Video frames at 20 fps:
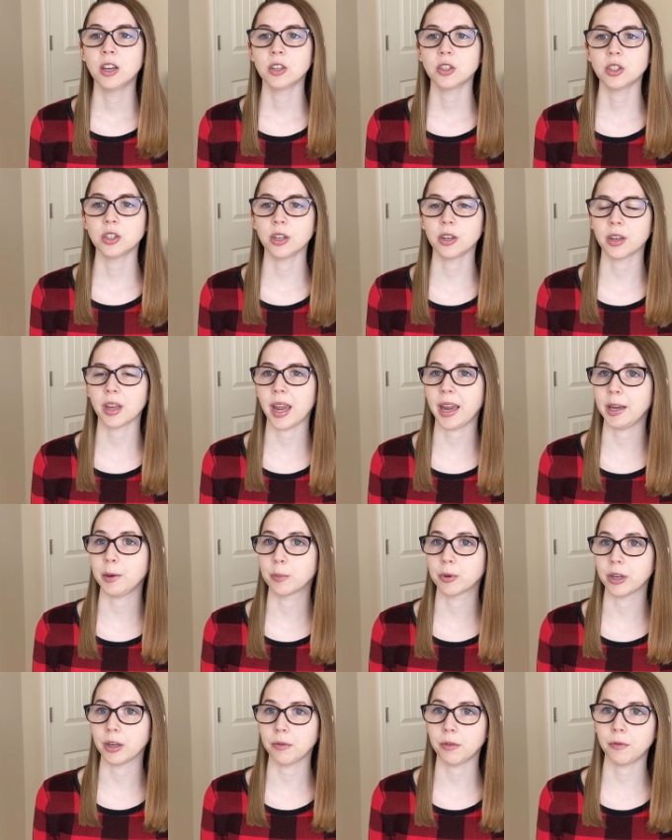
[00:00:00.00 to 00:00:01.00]
took a
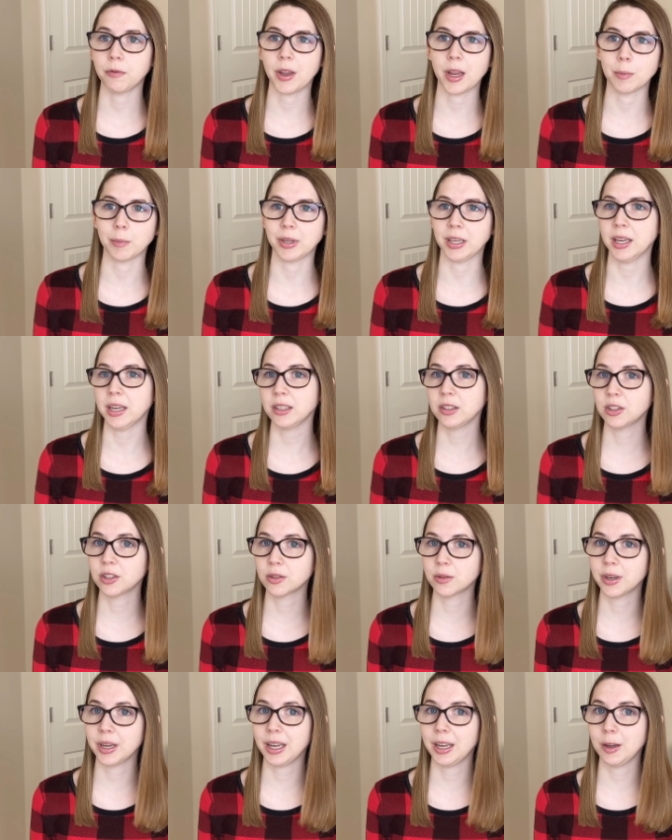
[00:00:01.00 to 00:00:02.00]
brief family
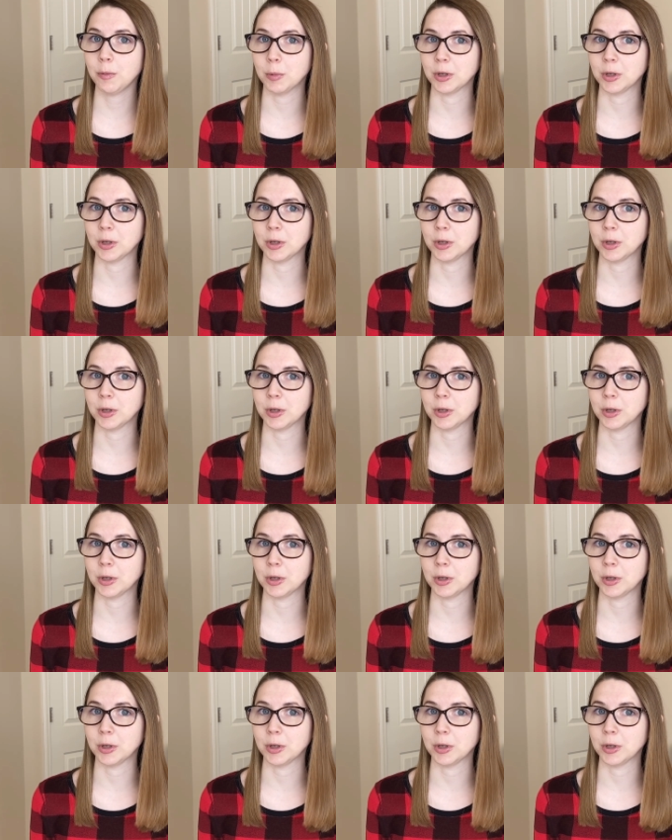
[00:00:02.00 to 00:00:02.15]
history,